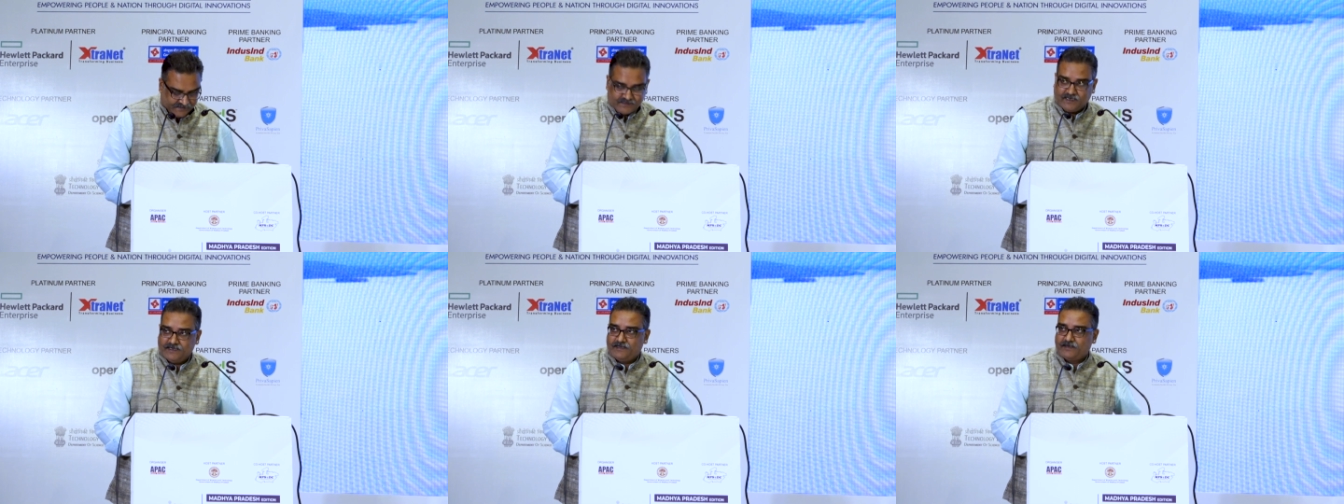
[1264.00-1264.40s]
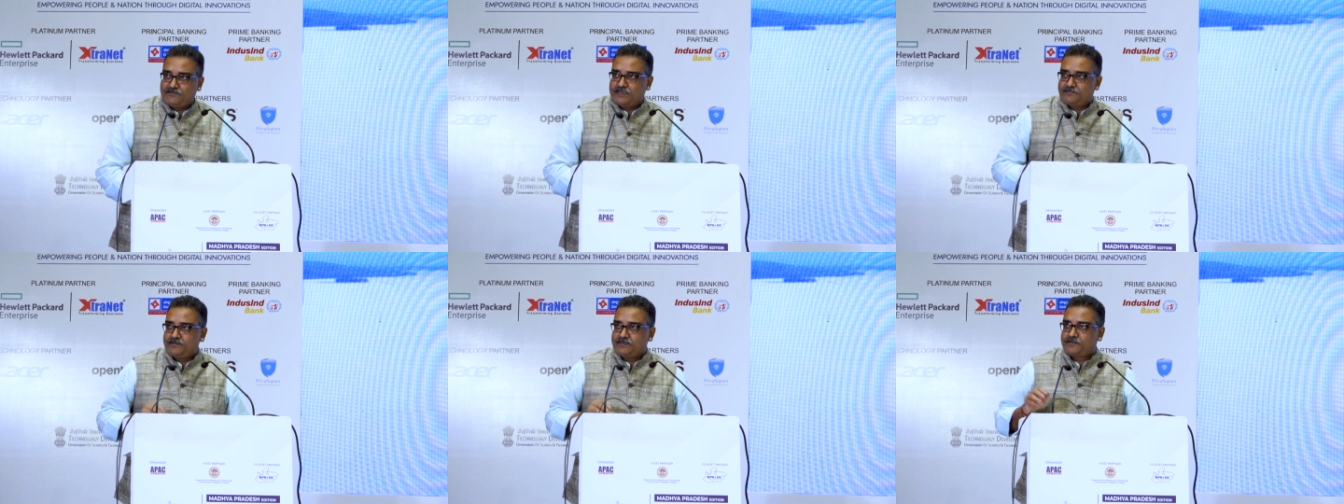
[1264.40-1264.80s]
I
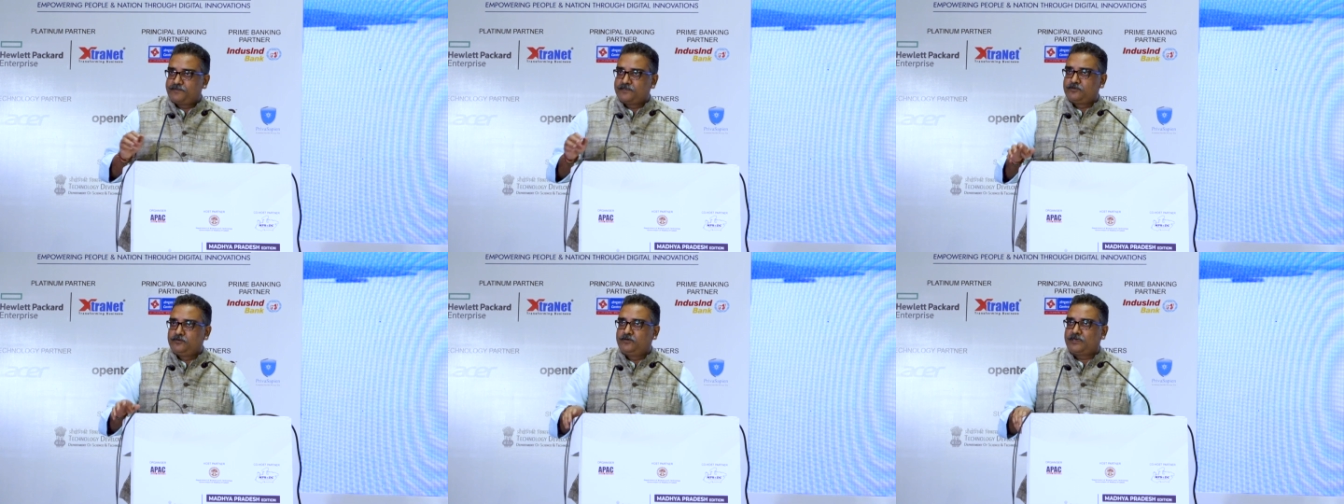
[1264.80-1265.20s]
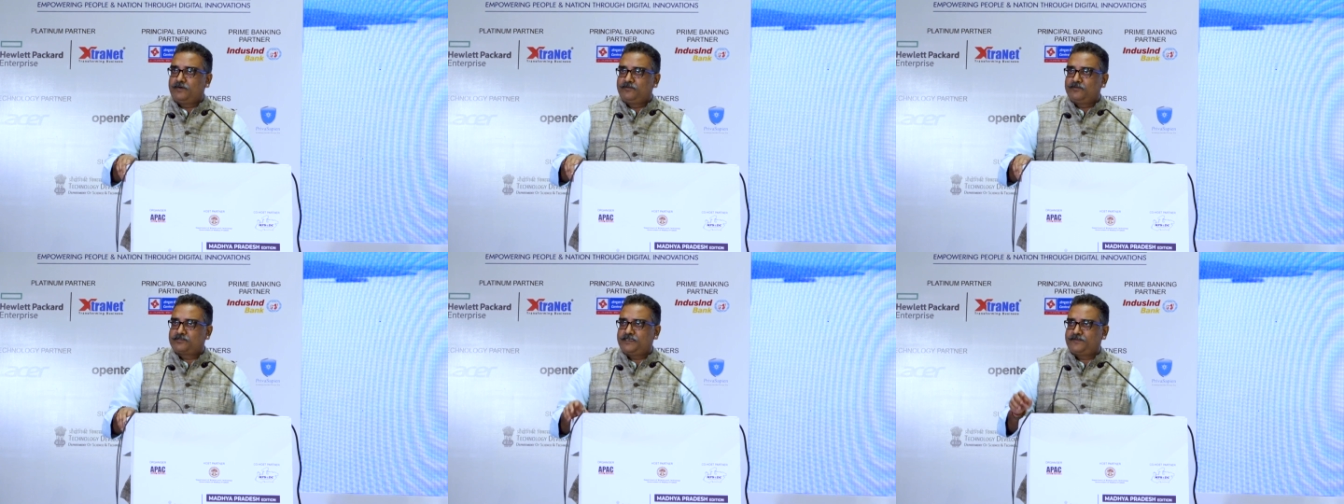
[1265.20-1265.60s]
request Mr. Prasun to come
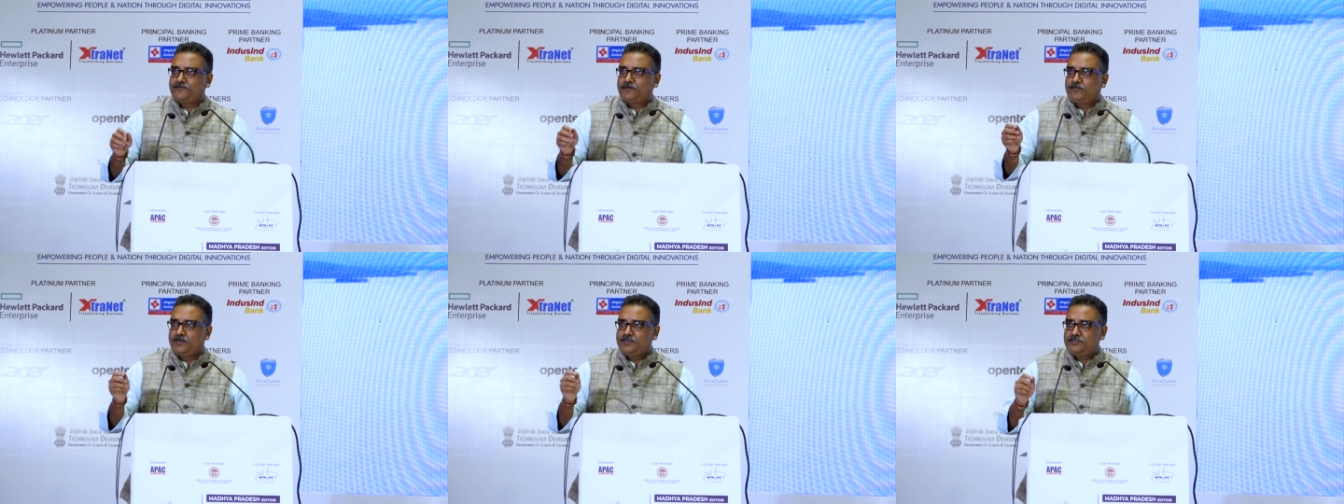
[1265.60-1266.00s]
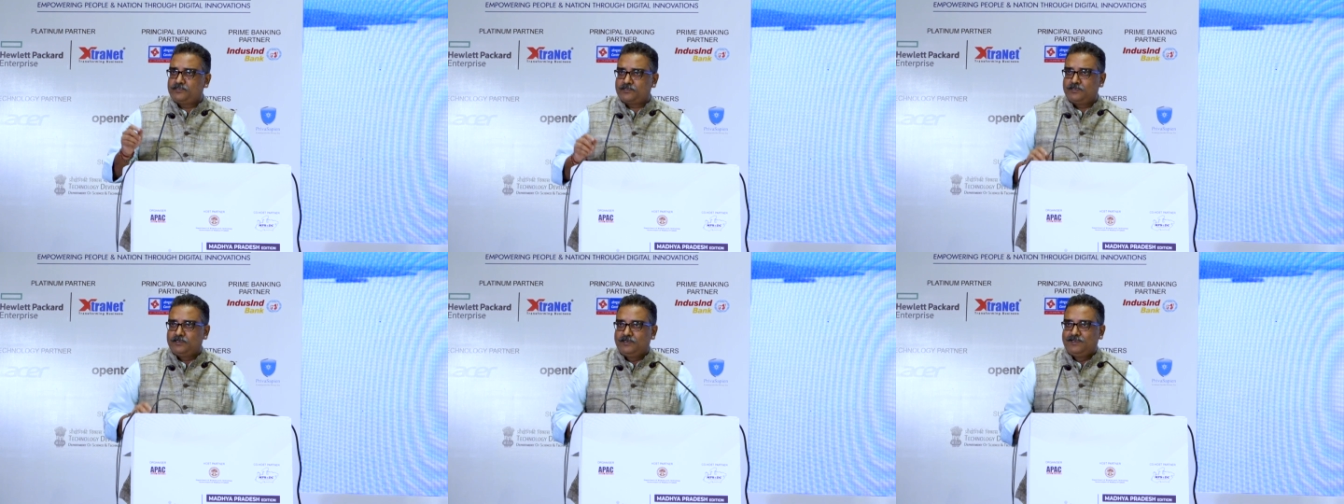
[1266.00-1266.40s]
on stage for once.